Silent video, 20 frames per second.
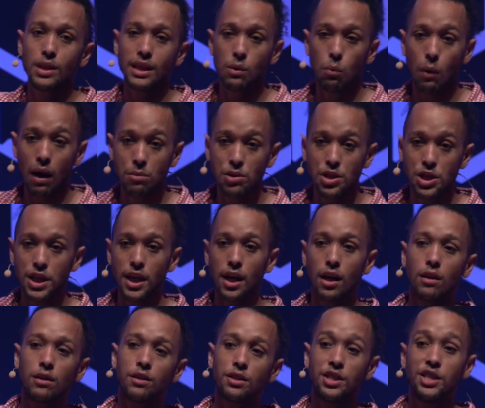the
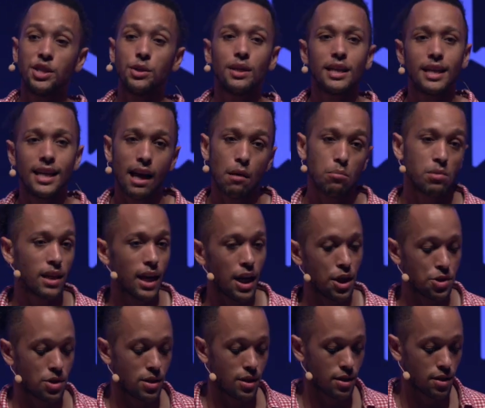WebGL Unity
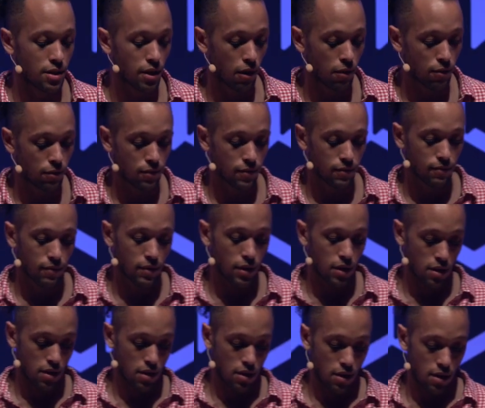application itself.
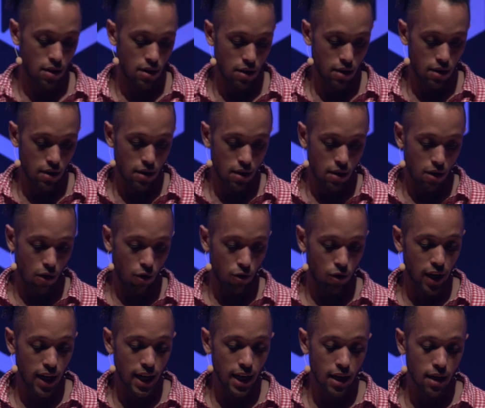
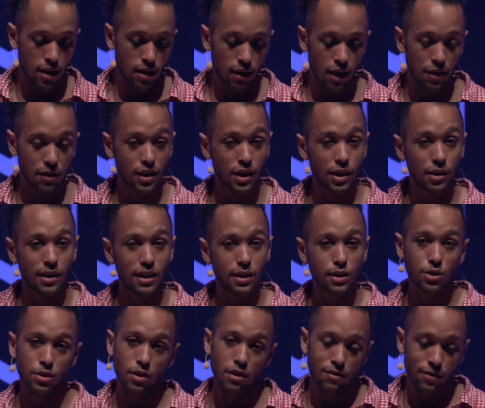Over here in the Unity
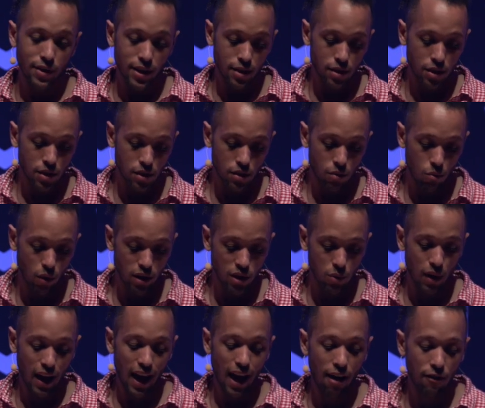service, once
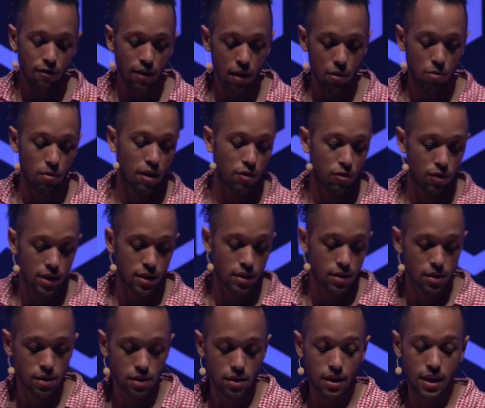we have that
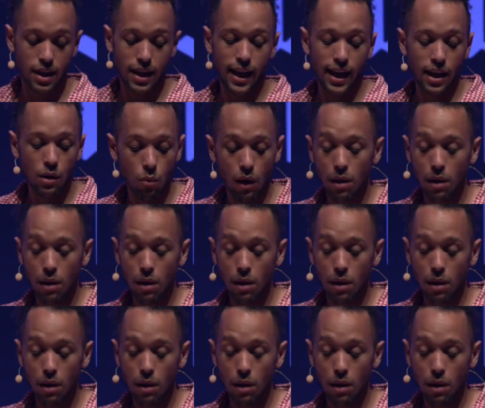reference, in